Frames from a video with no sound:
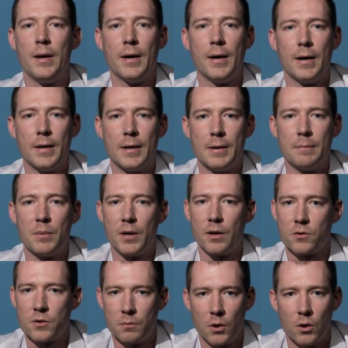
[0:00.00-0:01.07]
pay
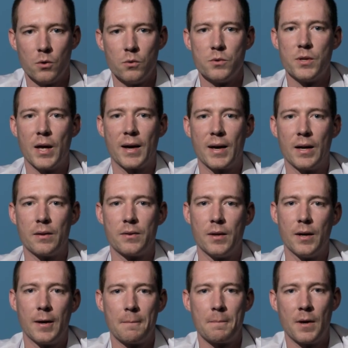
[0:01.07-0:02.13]
off some loans, that kind of
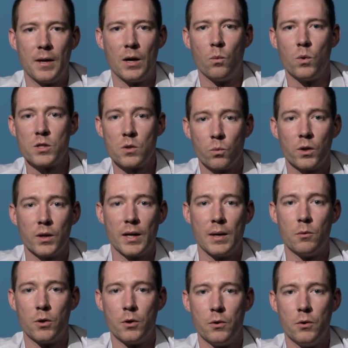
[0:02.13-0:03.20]
thing. And I wasn't really
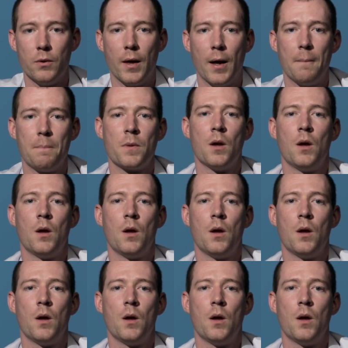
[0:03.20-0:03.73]
able to do that.